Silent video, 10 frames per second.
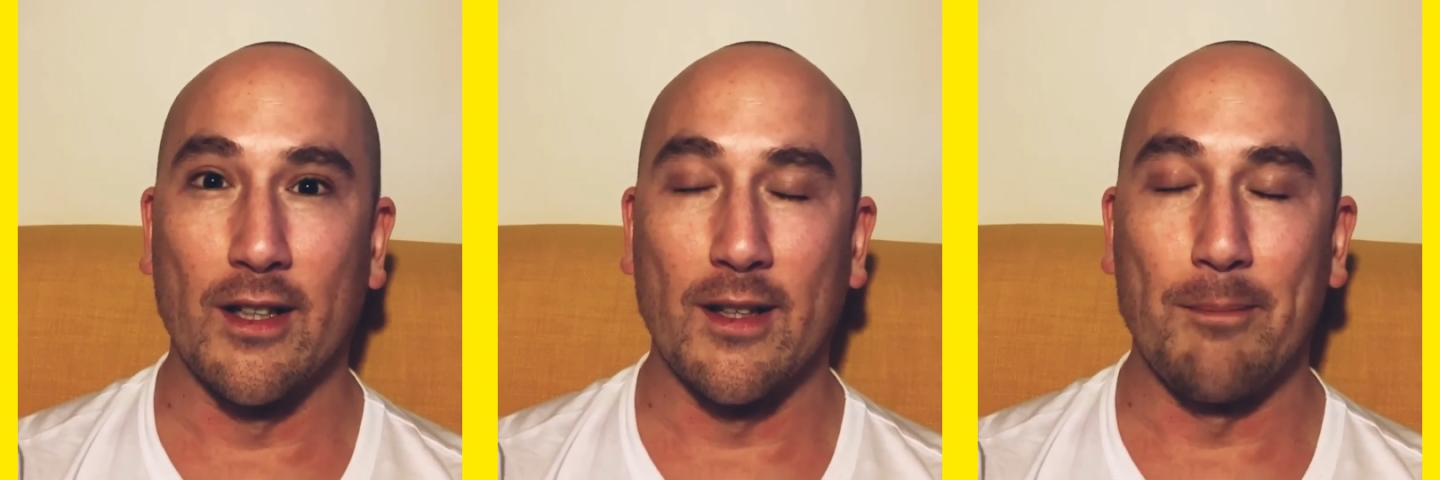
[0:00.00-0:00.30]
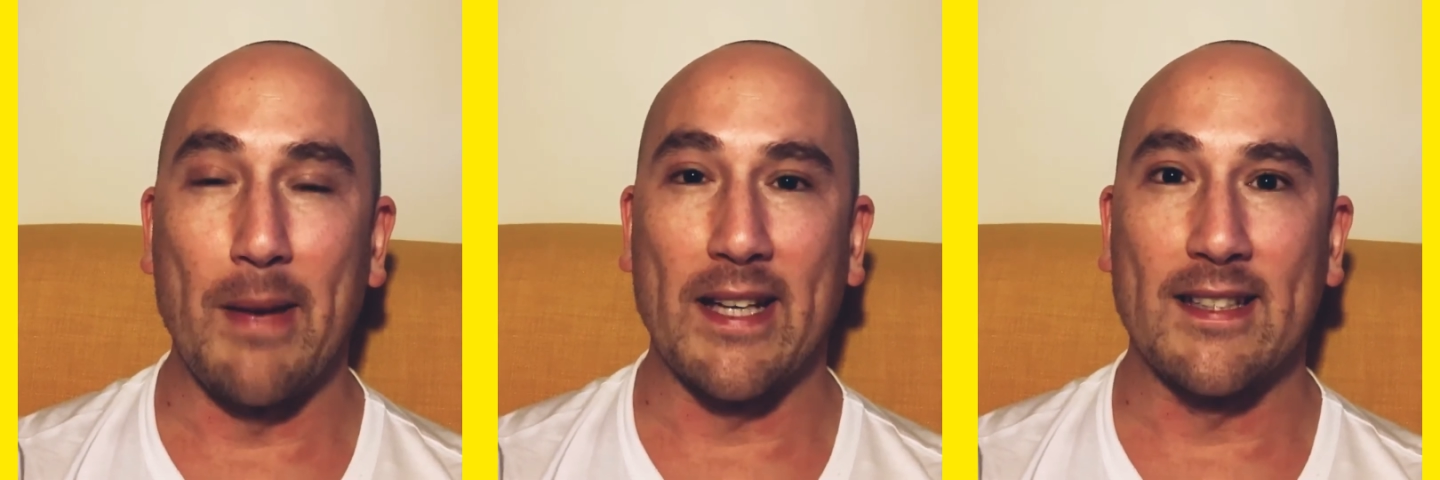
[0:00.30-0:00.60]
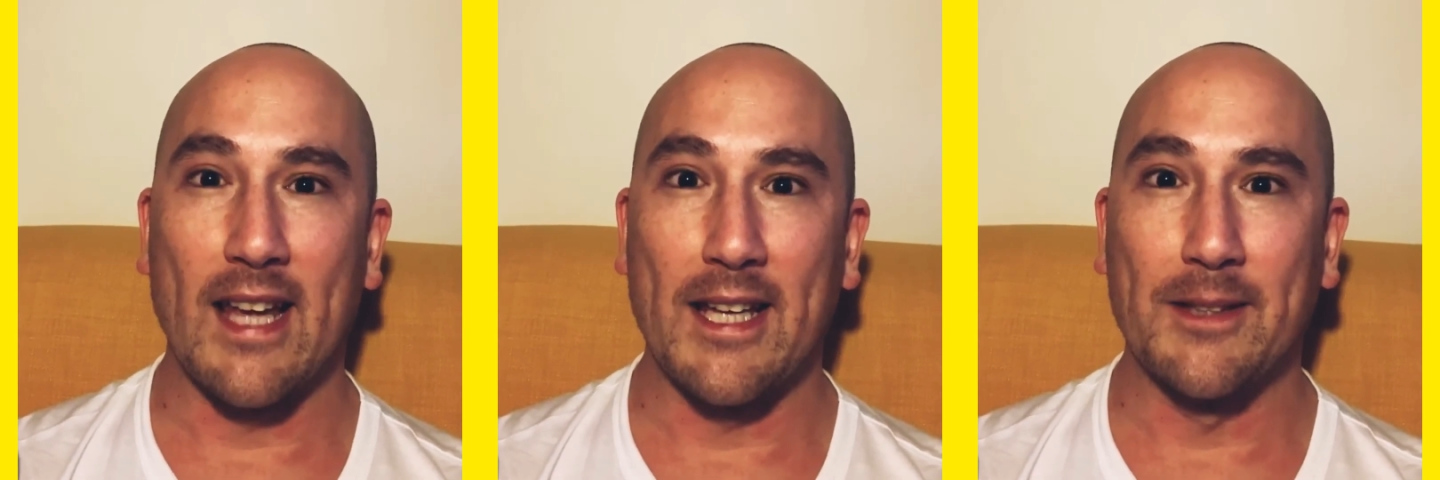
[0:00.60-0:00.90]

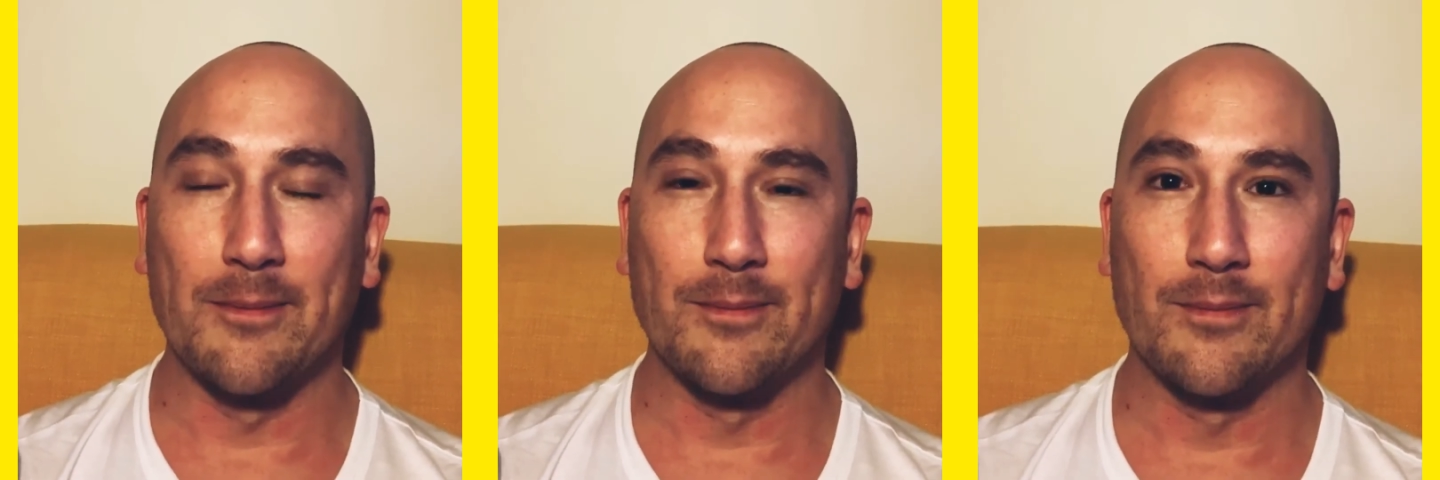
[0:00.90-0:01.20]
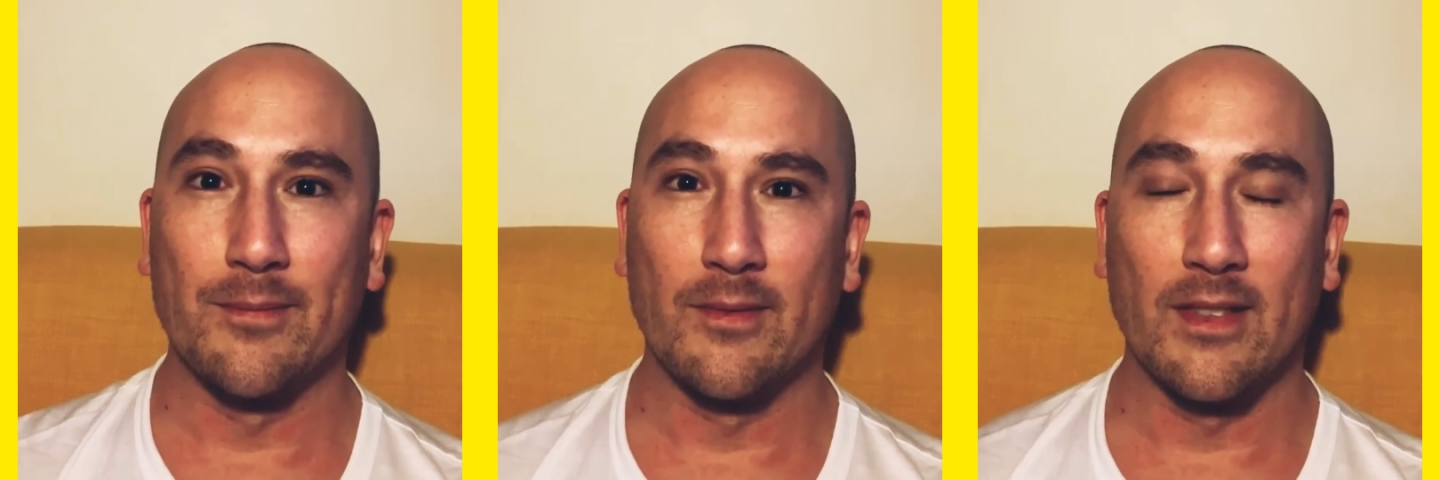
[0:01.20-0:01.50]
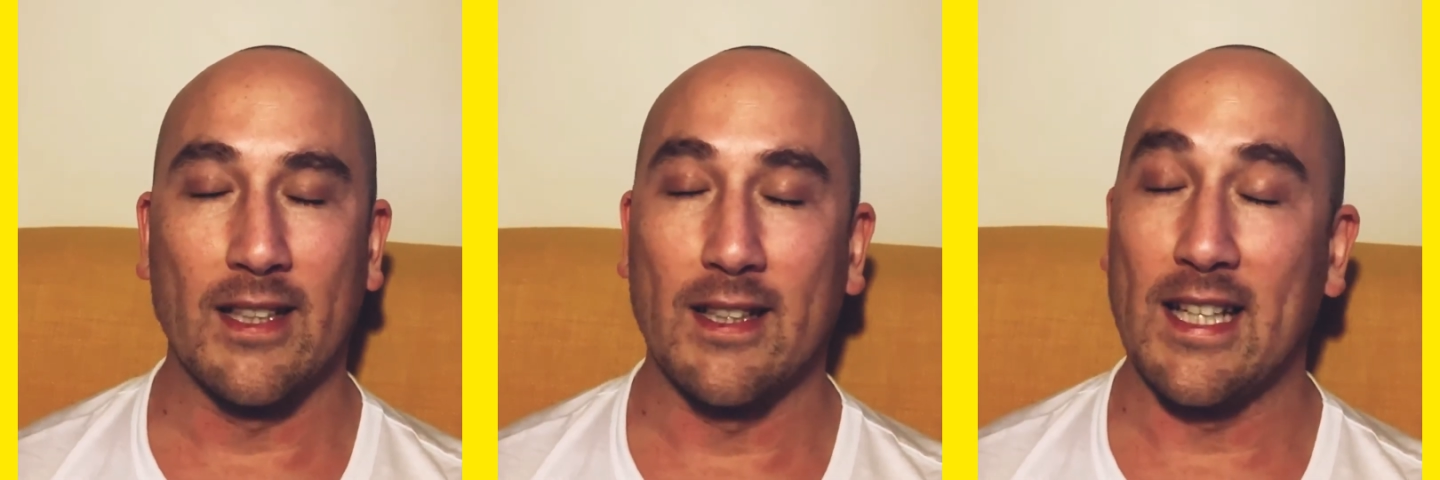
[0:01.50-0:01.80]
meditate
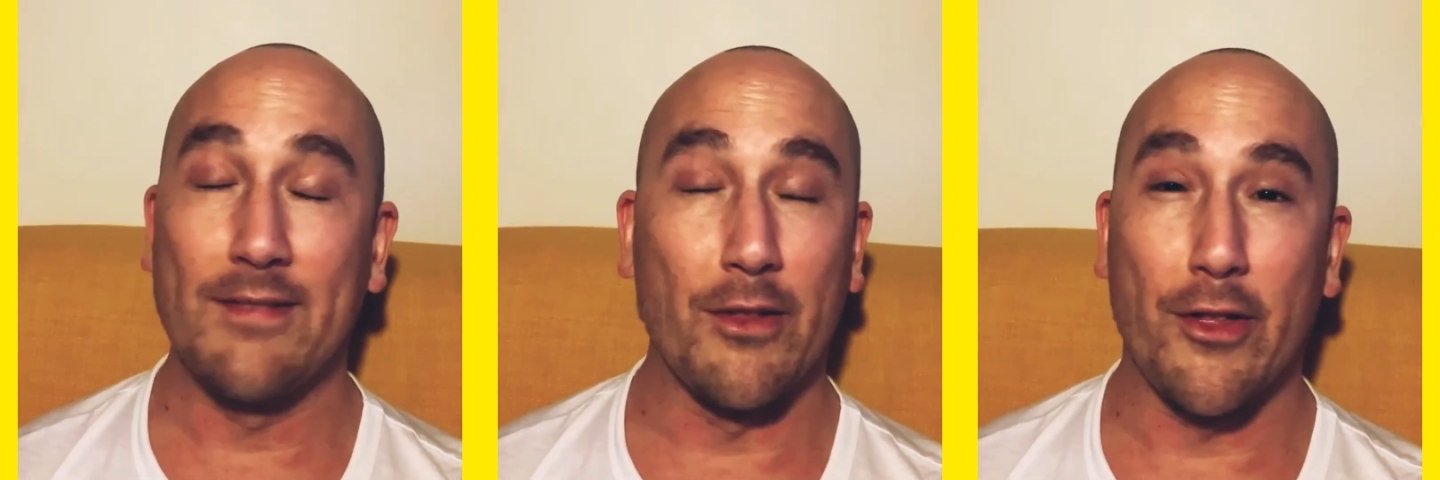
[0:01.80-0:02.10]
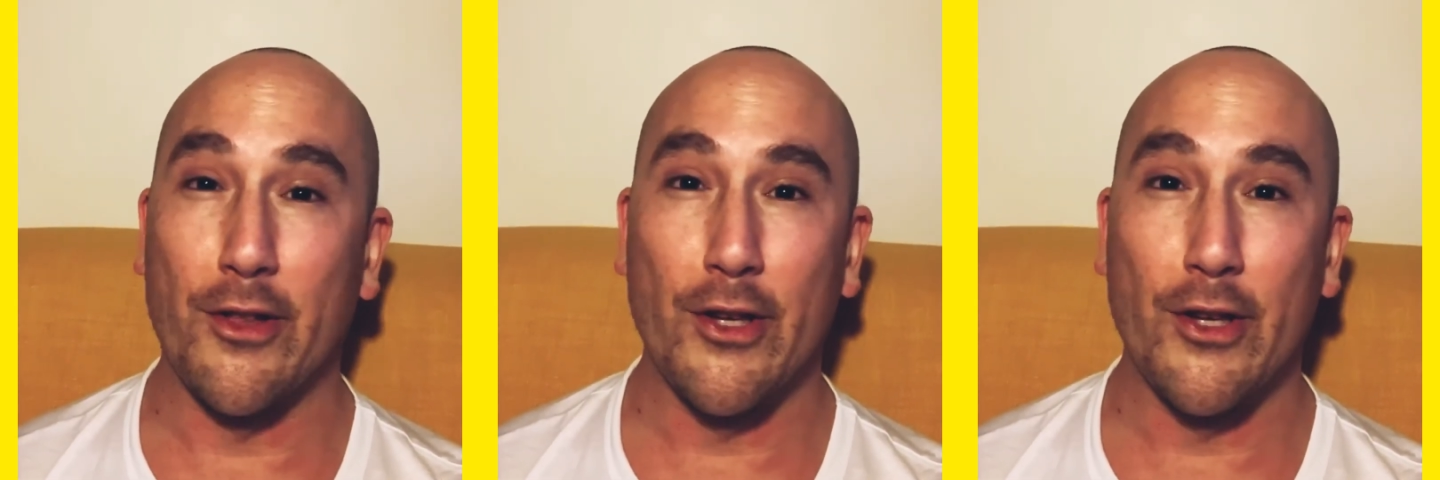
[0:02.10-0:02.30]
even 30